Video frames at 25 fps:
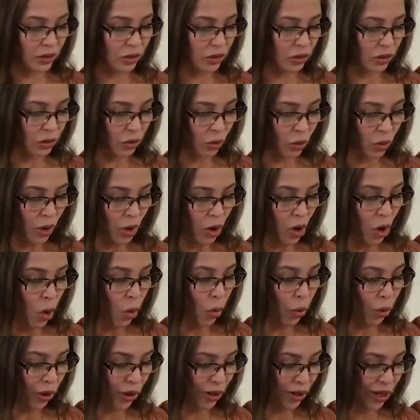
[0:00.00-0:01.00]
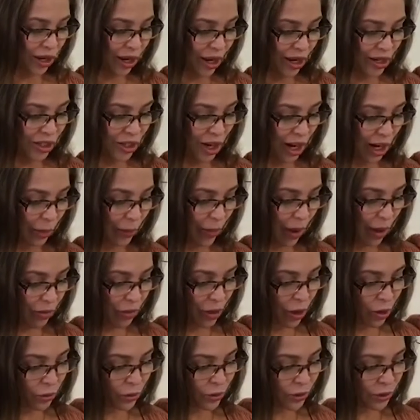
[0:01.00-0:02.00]
and so we're going to talk about
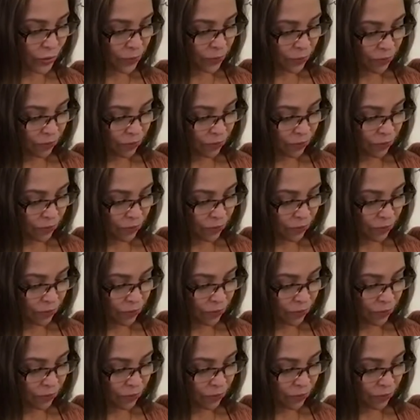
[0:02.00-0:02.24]
those.